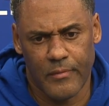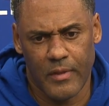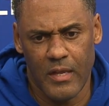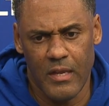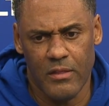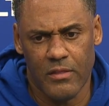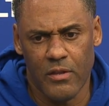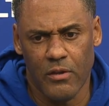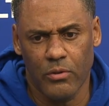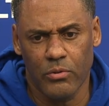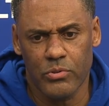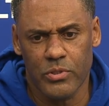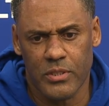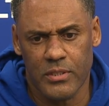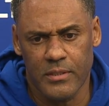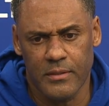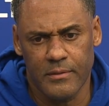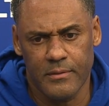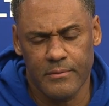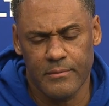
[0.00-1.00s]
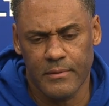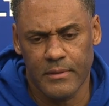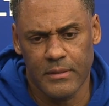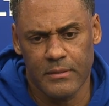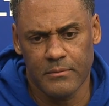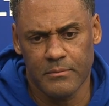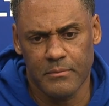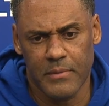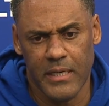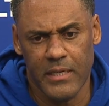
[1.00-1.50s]
ethos and
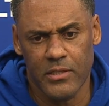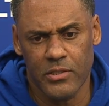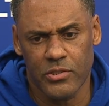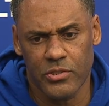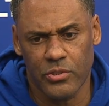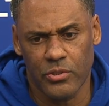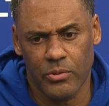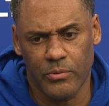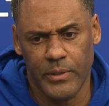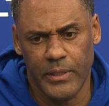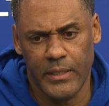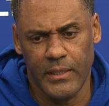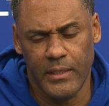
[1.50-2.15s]
making sure we